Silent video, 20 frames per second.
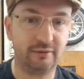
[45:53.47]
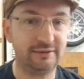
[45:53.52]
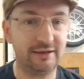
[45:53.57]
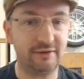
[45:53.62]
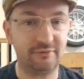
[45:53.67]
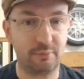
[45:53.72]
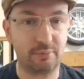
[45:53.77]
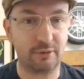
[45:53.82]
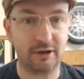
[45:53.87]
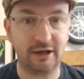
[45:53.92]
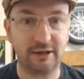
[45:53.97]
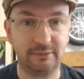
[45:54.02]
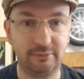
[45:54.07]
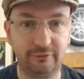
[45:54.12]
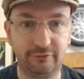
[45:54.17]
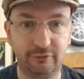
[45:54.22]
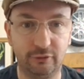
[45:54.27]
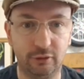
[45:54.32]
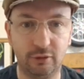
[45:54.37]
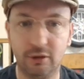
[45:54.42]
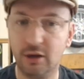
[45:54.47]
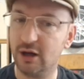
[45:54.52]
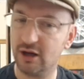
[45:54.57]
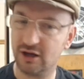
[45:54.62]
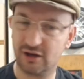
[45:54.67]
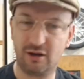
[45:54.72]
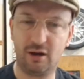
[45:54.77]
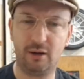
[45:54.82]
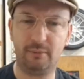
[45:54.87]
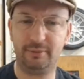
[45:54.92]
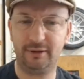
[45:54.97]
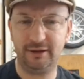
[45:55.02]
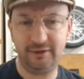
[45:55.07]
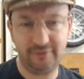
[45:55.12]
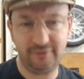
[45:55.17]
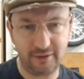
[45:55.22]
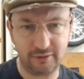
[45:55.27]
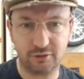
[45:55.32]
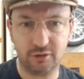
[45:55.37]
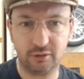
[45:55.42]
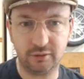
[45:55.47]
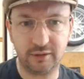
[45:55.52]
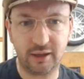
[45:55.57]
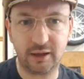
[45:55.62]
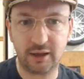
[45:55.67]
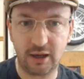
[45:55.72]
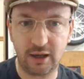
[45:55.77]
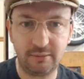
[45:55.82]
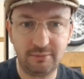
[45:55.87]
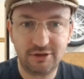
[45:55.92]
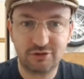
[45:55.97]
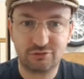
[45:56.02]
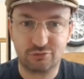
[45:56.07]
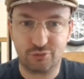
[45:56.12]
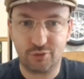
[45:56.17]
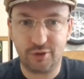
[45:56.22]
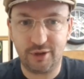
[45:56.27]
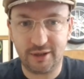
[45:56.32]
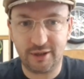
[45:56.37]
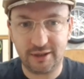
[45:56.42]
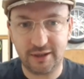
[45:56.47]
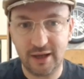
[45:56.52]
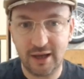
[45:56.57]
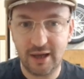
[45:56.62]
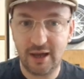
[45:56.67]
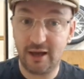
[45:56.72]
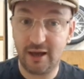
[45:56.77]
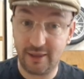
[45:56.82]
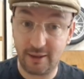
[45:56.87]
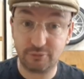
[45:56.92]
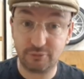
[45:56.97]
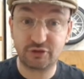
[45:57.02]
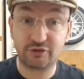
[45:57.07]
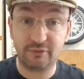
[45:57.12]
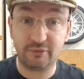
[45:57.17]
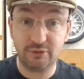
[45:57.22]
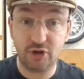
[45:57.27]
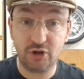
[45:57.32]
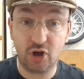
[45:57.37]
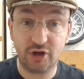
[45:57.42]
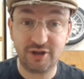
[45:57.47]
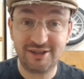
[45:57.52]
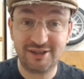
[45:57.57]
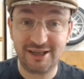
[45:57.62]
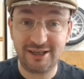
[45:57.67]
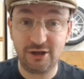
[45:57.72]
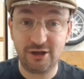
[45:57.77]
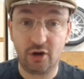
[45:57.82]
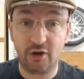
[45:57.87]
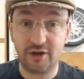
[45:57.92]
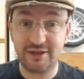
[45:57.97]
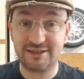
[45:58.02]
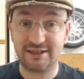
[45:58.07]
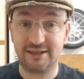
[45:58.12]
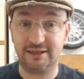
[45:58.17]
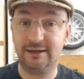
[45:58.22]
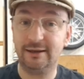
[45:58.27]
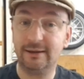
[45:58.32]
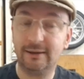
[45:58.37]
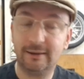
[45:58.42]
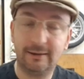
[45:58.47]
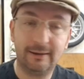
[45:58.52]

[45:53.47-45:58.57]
never played before. Can't believe how good that game is, really. And that was from 1990.